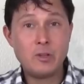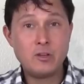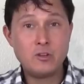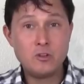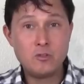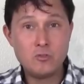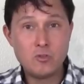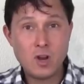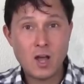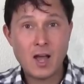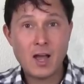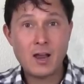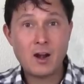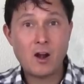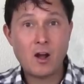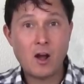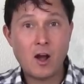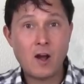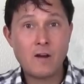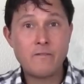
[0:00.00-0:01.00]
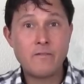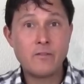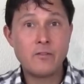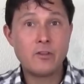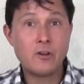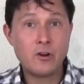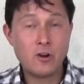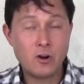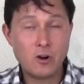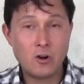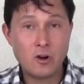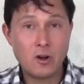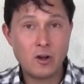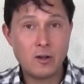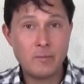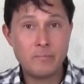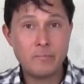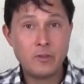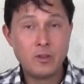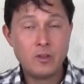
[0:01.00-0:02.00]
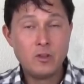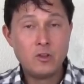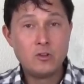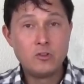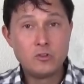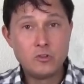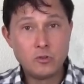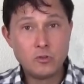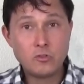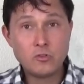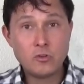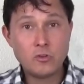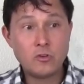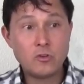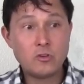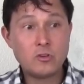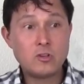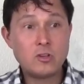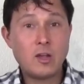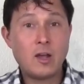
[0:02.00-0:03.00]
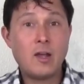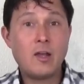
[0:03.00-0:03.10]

we do not offer the Hurom juicers.